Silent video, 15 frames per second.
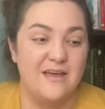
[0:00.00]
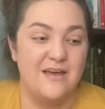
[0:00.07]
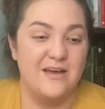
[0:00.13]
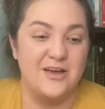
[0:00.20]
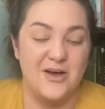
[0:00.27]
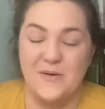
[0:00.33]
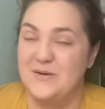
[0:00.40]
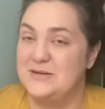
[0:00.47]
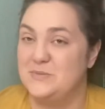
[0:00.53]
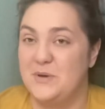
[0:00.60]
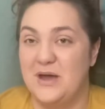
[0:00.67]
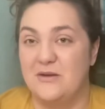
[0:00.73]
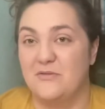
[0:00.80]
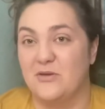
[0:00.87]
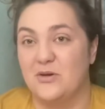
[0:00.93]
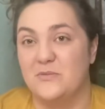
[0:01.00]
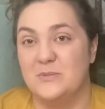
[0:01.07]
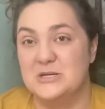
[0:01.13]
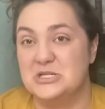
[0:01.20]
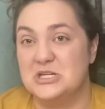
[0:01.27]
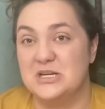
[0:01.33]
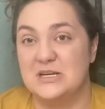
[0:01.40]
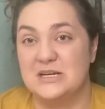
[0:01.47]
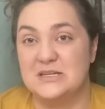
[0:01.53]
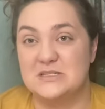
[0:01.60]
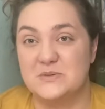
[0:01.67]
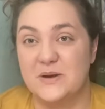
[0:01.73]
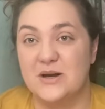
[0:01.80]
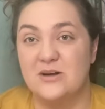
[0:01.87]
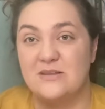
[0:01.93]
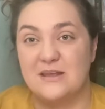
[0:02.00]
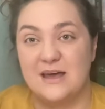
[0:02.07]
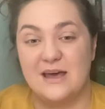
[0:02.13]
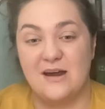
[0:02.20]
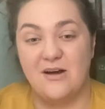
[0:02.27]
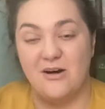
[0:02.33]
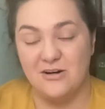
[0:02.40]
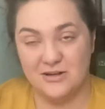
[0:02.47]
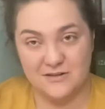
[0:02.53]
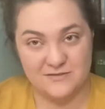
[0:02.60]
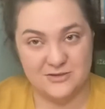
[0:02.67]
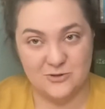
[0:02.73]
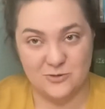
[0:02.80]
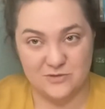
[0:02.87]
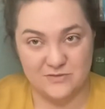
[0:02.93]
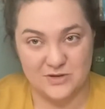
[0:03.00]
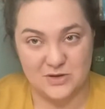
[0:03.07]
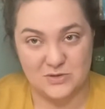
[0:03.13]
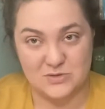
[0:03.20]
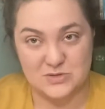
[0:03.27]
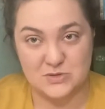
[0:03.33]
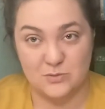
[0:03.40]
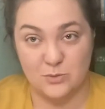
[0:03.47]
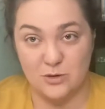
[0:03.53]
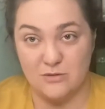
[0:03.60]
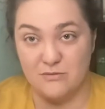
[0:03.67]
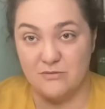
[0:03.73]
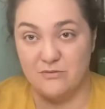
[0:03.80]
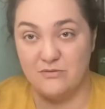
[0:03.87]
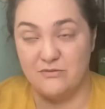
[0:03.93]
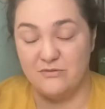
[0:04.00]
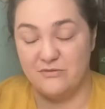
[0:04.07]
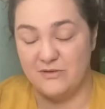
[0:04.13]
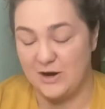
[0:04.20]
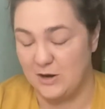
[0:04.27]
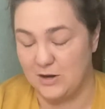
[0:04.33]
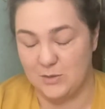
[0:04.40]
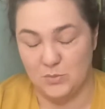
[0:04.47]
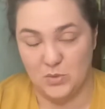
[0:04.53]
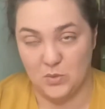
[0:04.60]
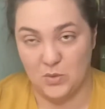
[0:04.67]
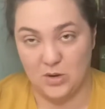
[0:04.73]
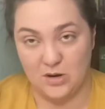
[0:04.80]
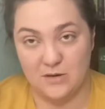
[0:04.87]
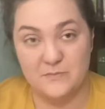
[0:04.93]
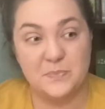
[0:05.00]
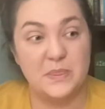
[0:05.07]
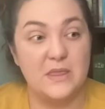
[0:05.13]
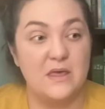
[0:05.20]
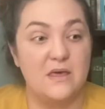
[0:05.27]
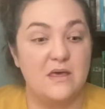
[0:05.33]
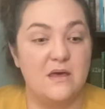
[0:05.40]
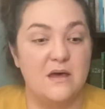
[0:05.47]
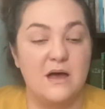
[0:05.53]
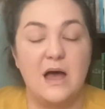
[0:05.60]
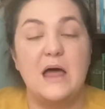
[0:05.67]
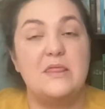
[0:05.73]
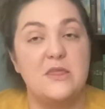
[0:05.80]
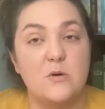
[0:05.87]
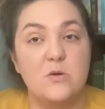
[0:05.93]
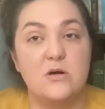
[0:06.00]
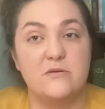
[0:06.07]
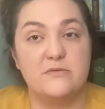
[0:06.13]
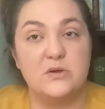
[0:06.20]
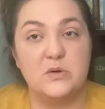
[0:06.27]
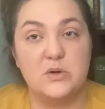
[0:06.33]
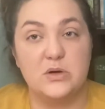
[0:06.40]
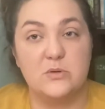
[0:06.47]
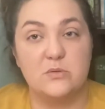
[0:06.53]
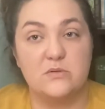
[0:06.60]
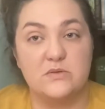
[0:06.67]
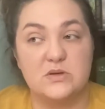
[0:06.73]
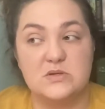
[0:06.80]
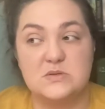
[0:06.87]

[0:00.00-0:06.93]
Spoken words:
going to pay for a machine knit sweater that all of the reviews were very poor. There were a few good reviews,